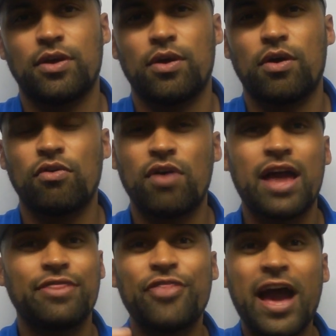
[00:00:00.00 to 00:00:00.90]
All
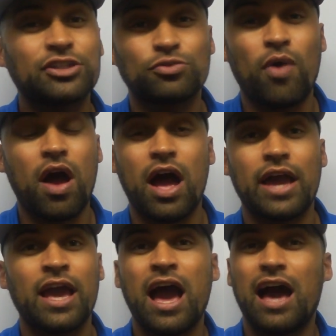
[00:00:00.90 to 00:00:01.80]
right, that's
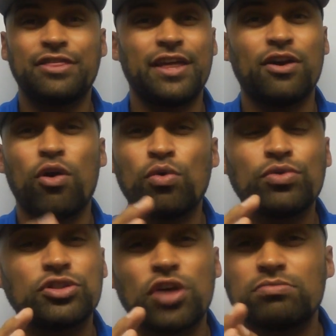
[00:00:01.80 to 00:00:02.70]
why I think all
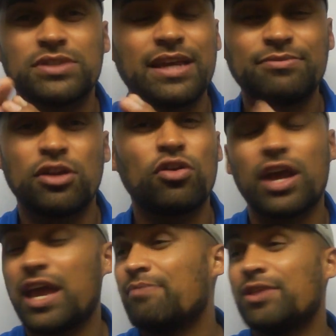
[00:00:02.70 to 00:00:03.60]
the top teams look
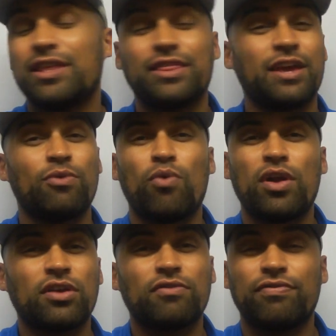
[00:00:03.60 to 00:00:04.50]
at him and they think,
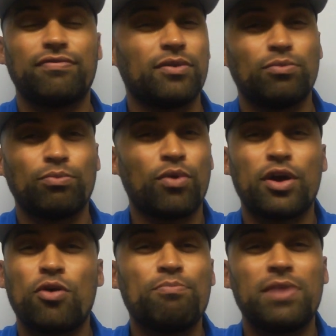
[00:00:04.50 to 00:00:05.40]
what
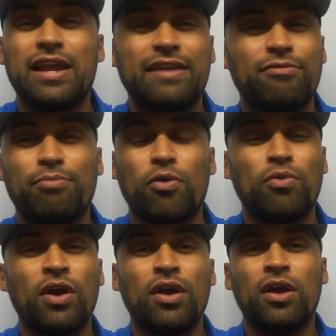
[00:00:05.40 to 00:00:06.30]
an
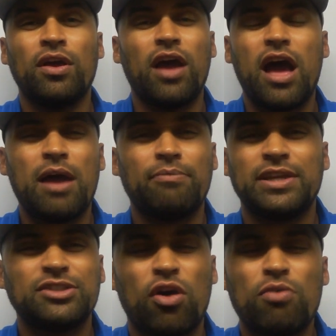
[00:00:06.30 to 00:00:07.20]
unbelievable.
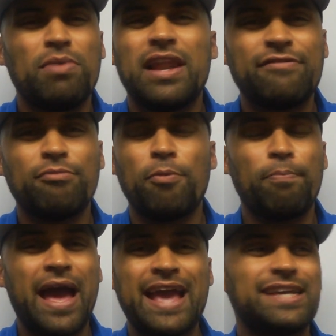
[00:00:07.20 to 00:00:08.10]
He's got unbelievable
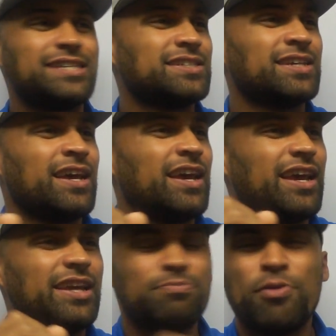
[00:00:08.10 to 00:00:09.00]
pace.
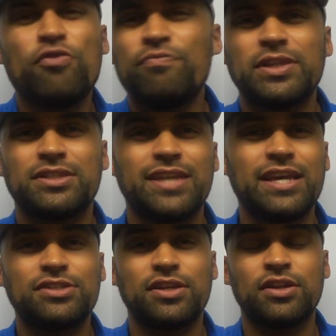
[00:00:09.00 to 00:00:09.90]
His movement's
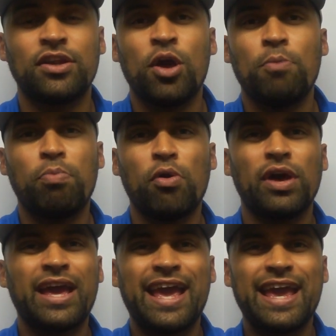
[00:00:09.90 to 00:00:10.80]
decent,
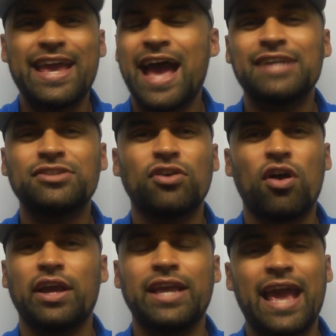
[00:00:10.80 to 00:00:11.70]
but he hasn't
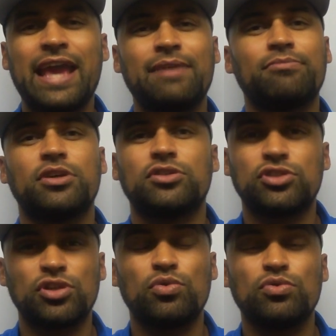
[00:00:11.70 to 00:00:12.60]
got a game that
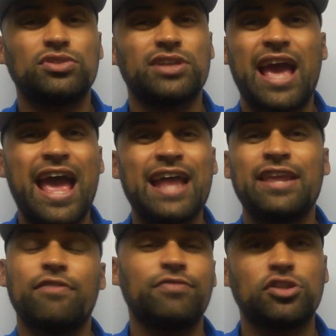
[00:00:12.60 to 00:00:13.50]
suits
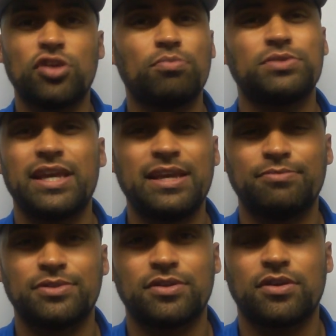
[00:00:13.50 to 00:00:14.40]
any of the top teams.